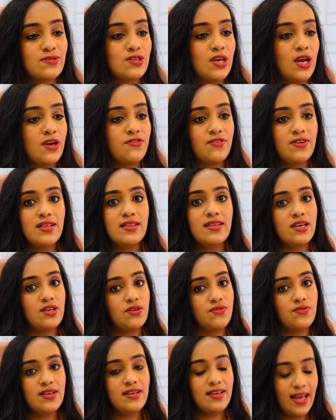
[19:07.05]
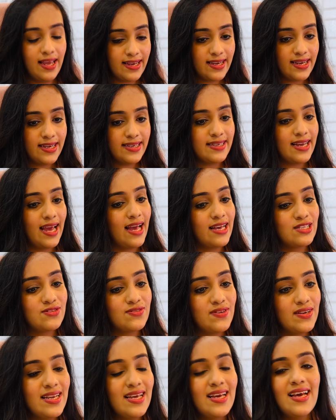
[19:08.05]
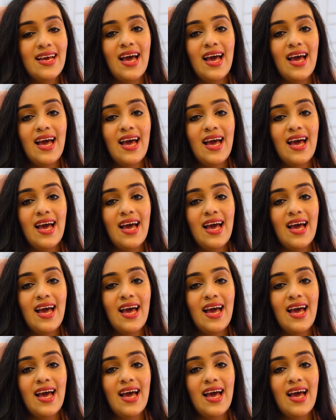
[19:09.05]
So I feel that you will like it as well.